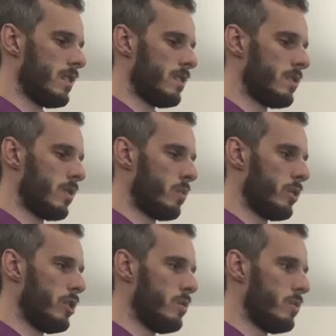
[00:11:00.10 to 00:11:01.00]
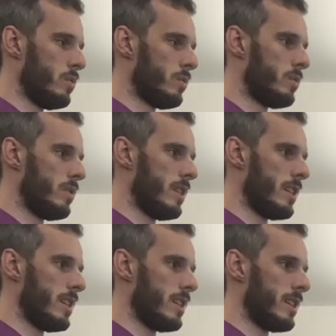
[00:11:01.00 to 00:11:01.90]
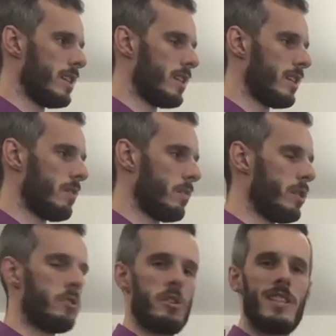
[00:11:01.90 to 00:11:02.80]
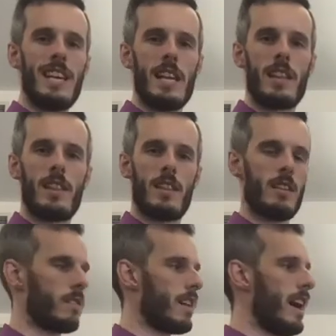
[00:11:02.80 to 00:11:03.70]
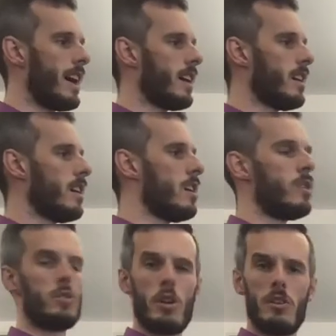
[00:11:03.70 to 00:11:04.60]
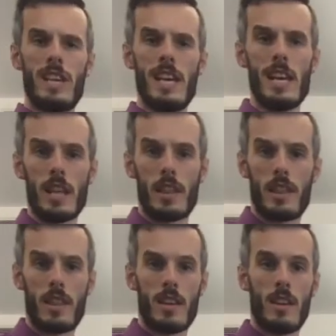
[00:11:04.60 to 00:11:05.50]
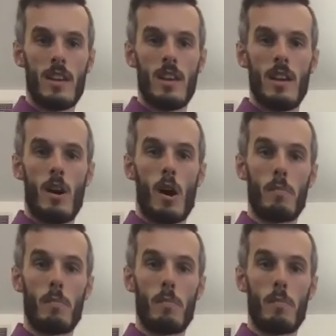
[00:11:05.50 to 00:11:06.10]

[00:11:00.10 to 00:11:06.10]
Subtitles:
so we'll use your teeth, okay? So your teeth are